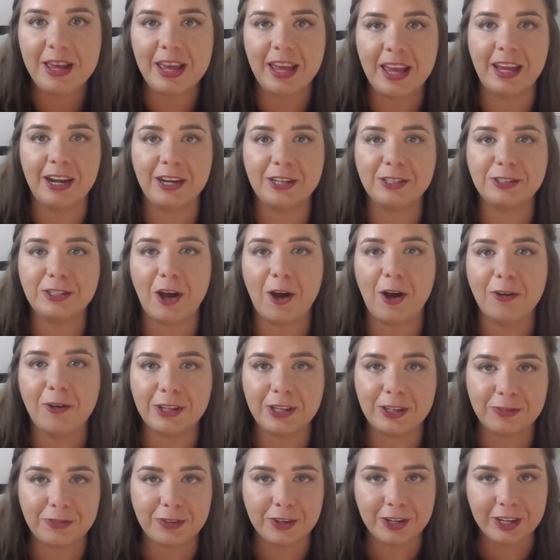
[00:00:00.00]
It is
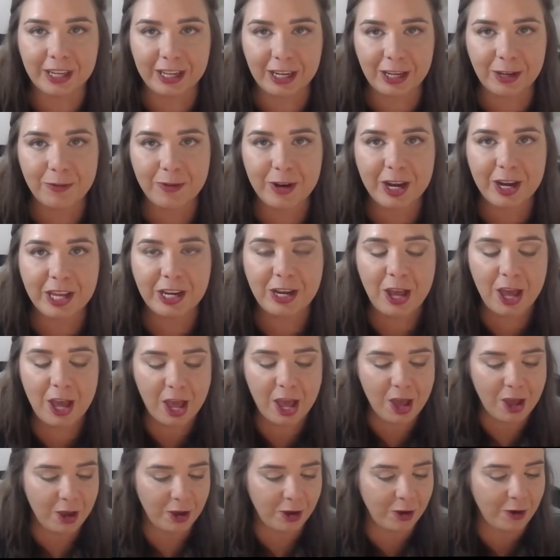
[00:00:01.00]
only for anyone
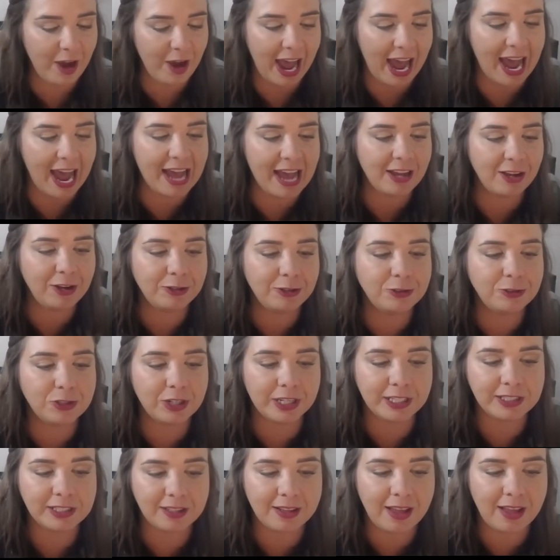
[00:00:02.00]
who
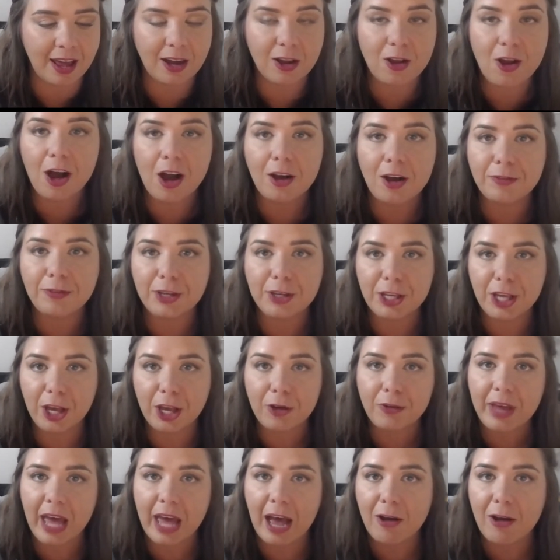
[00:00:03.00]
drinks a lot of coffee,
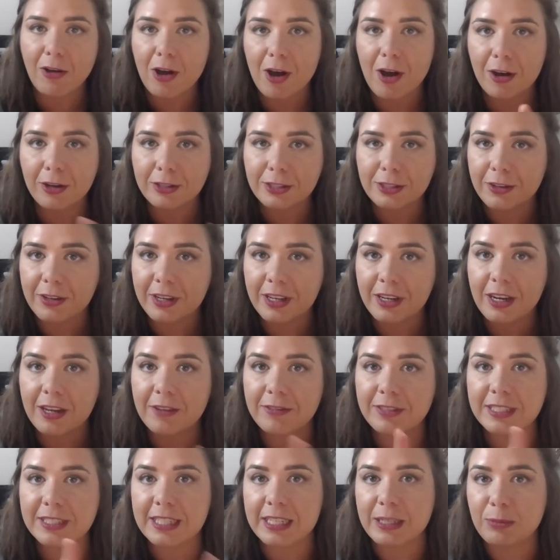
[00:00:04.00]
Coke, alcohol, don't get
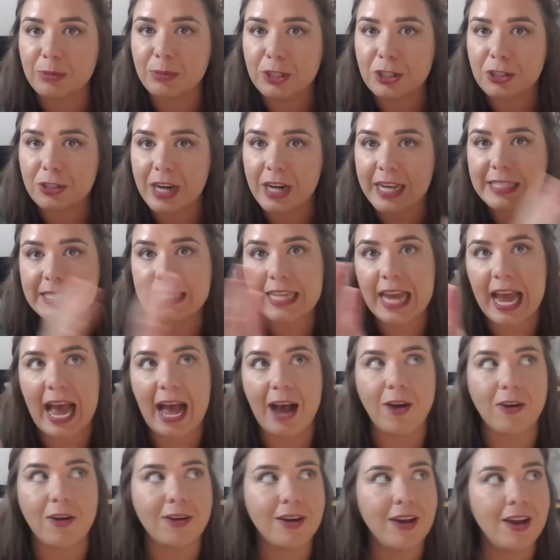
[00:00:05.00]
enough sleep, stressed
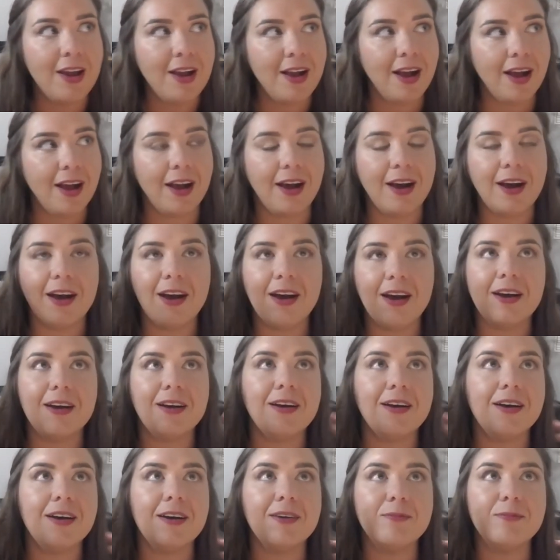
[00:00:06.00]
out,
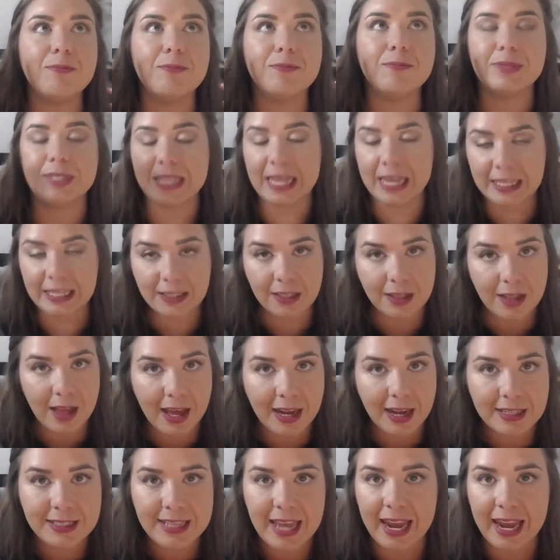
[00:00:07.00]
eats a lot of